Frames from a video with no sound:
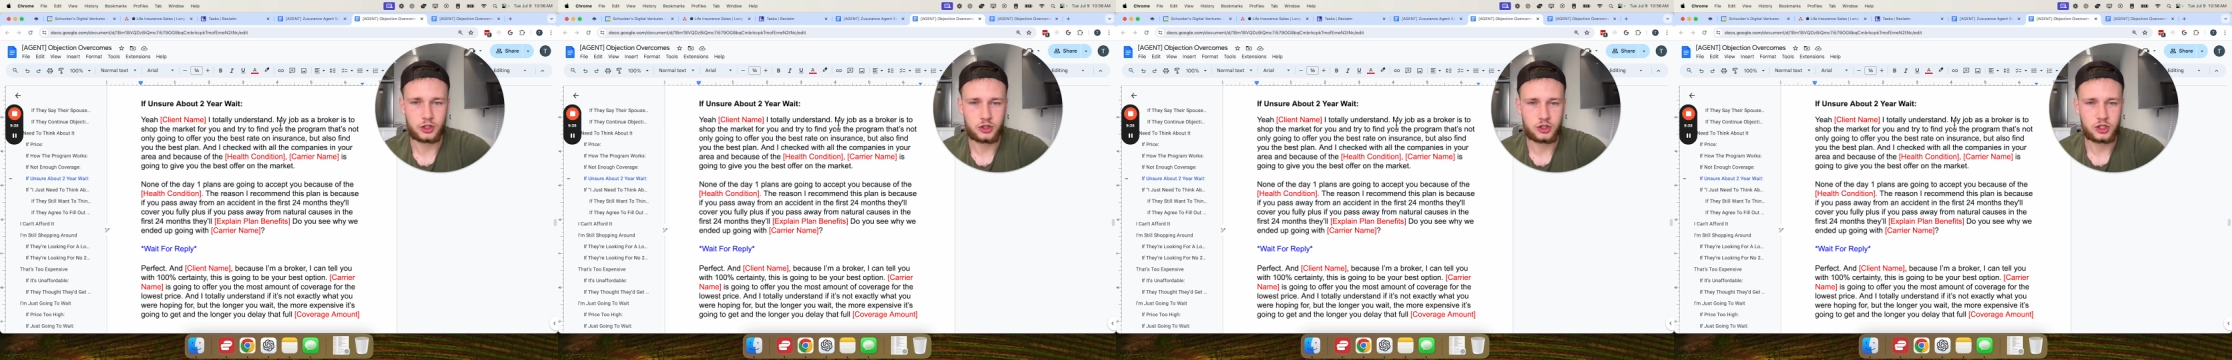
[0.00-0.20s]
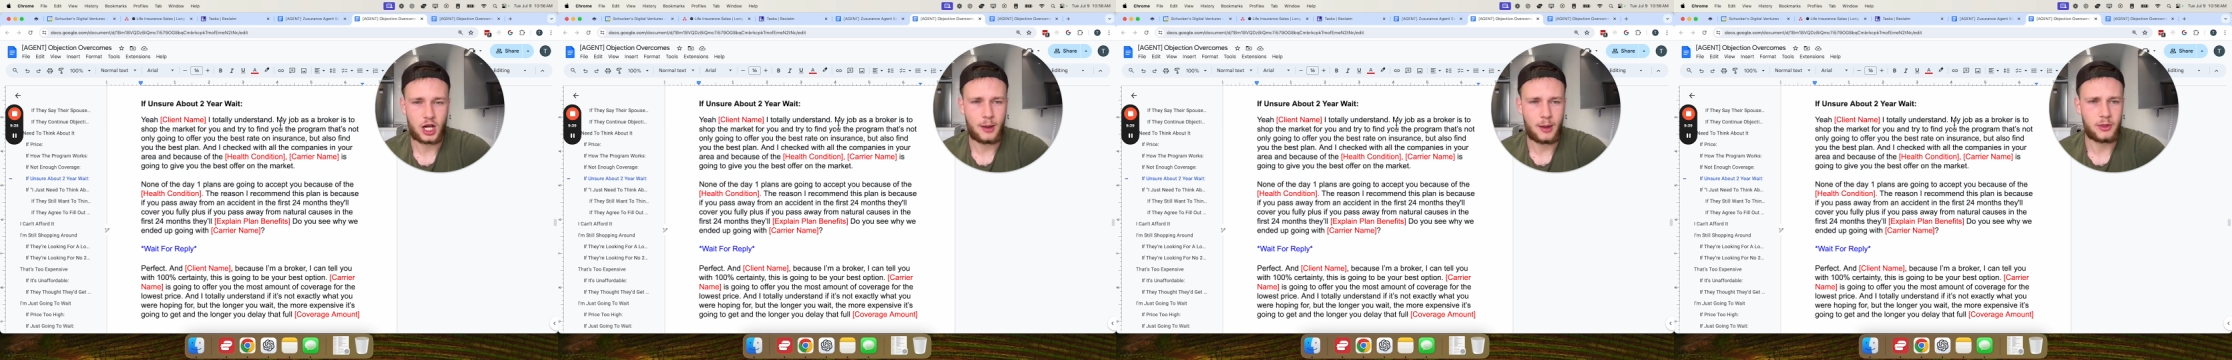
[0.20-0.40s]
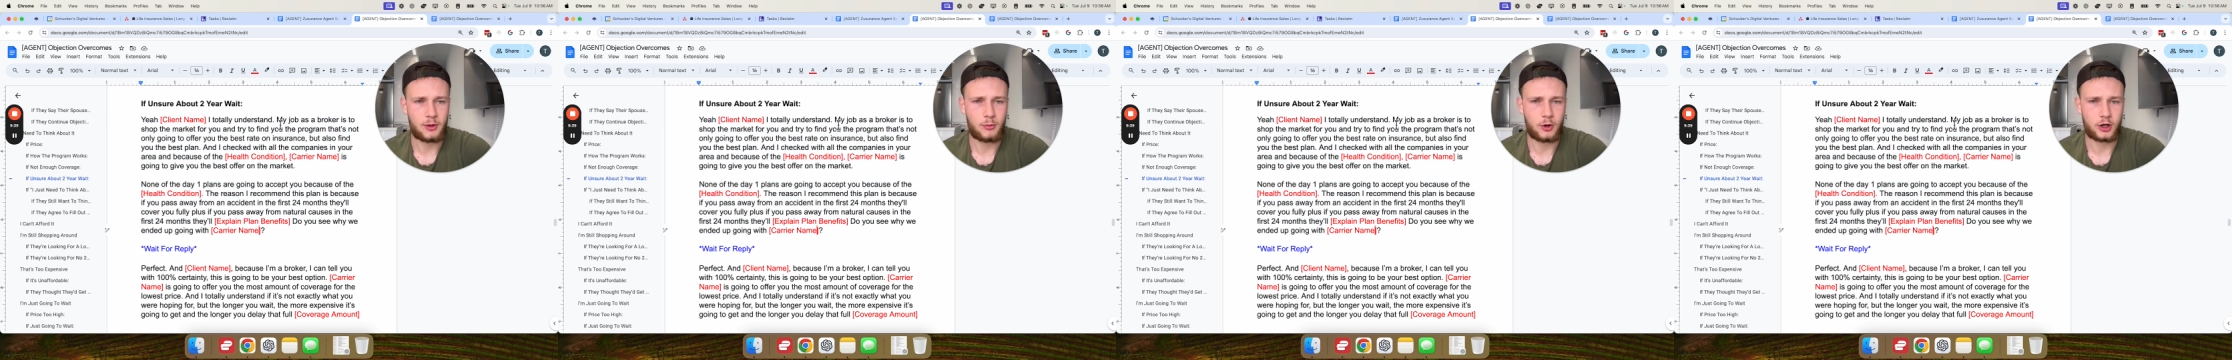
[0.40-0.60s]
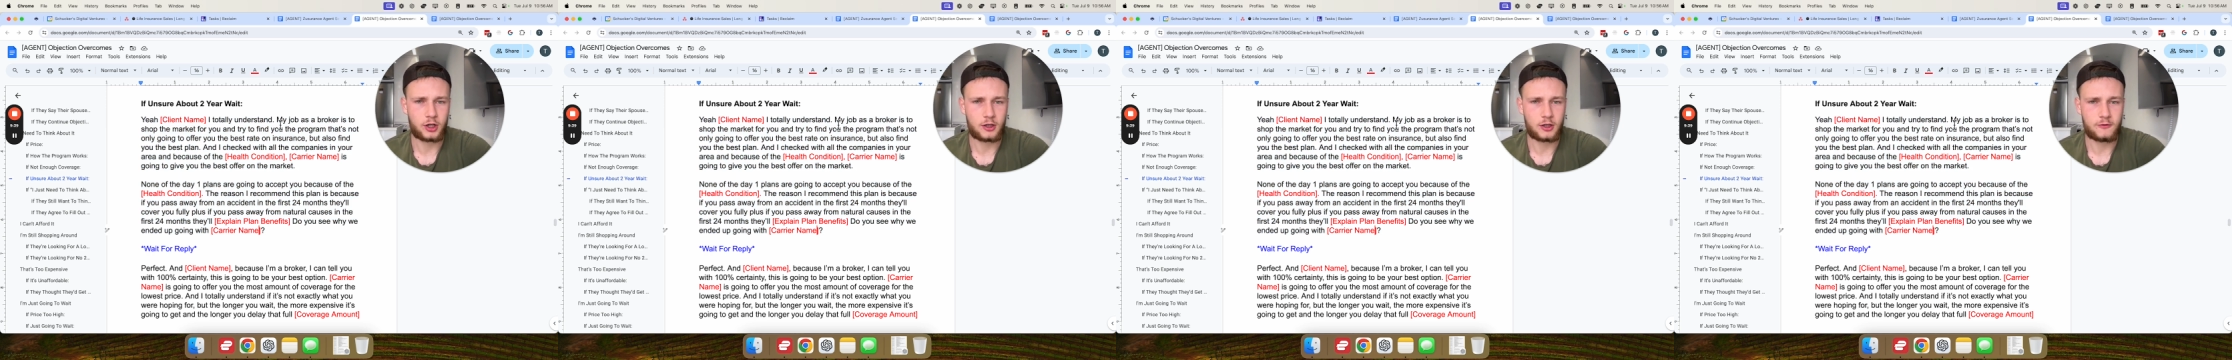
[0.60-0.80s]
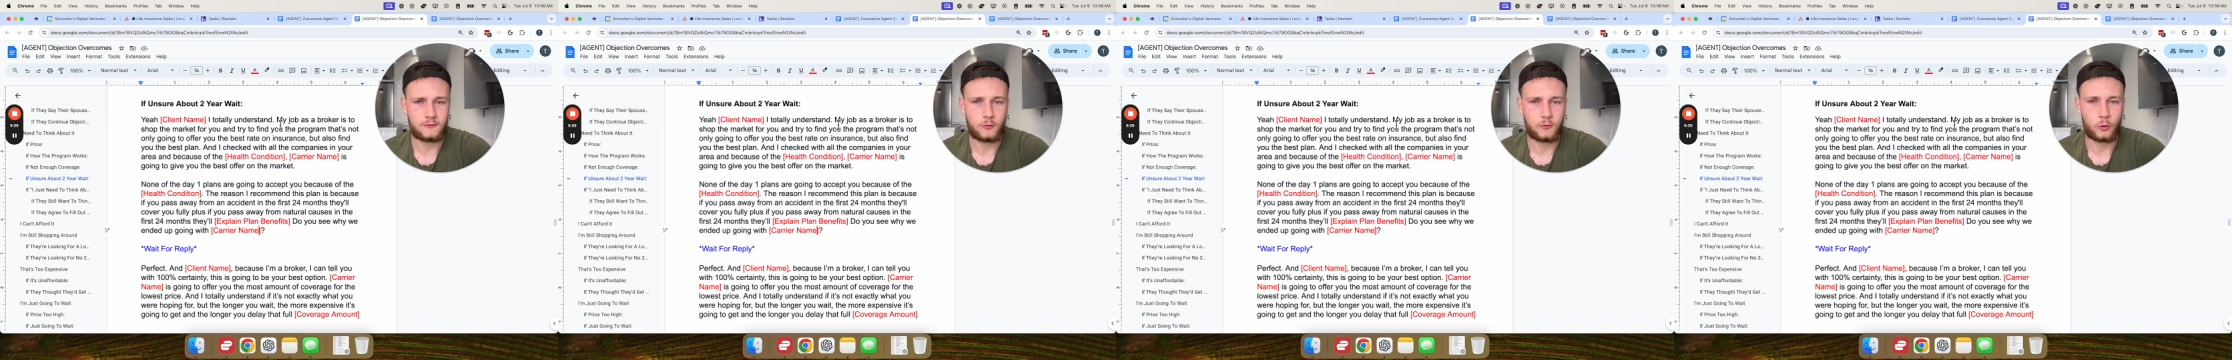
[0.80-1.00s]
shop the
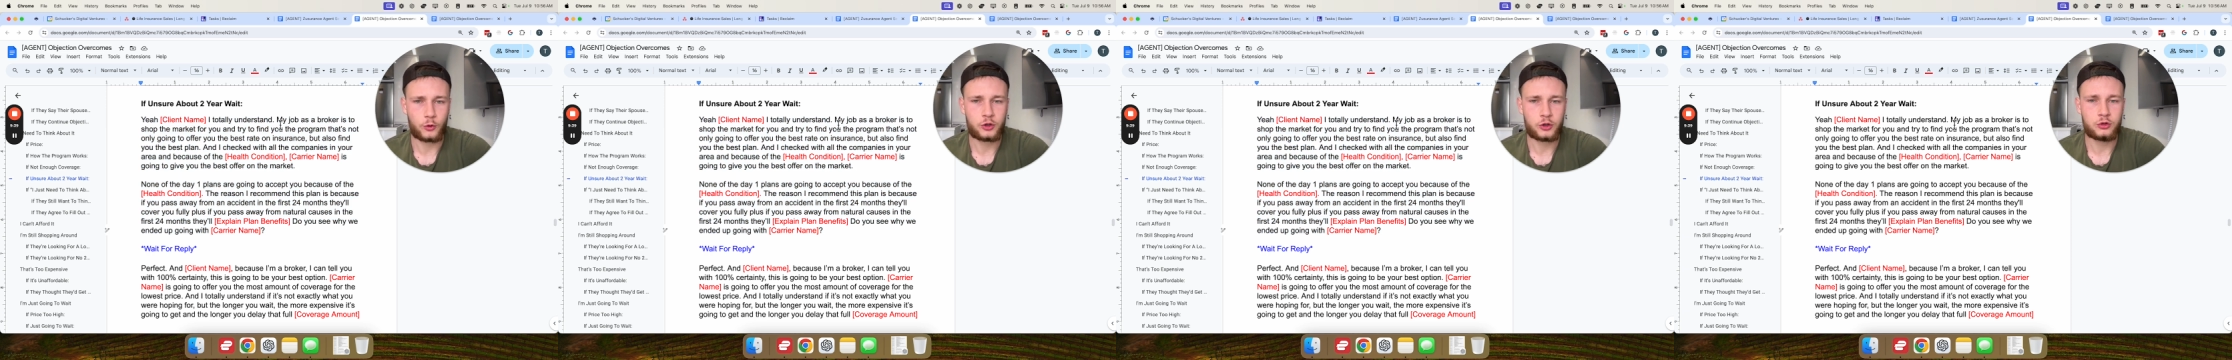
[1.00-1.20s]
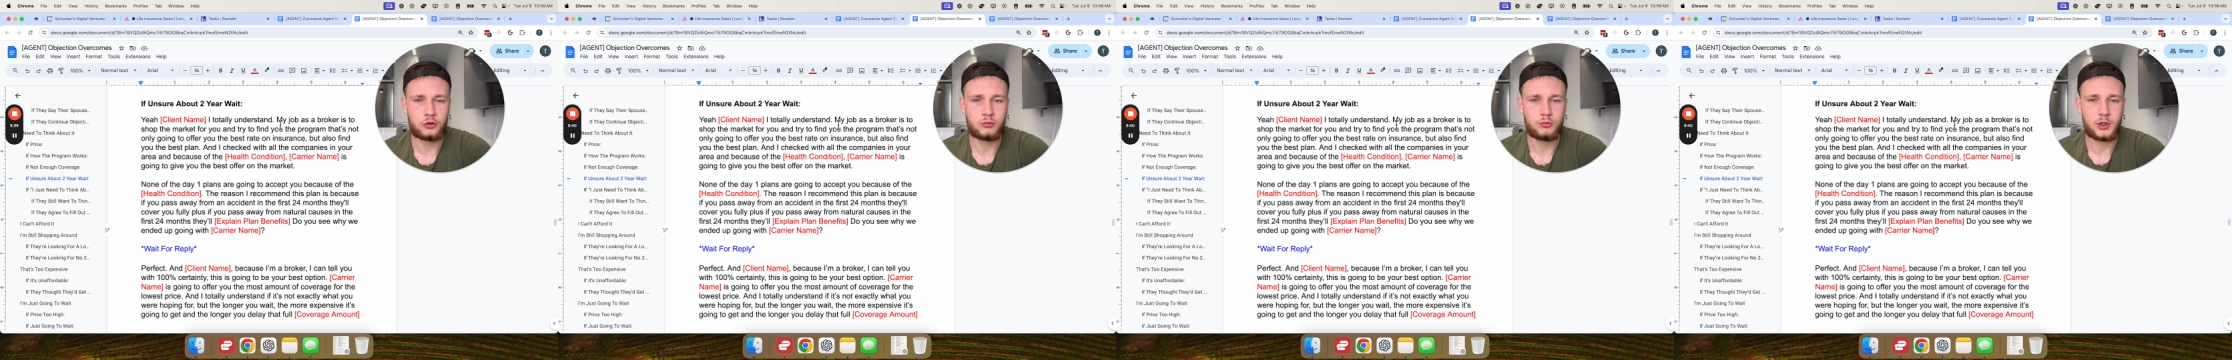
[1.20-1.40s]
market for you,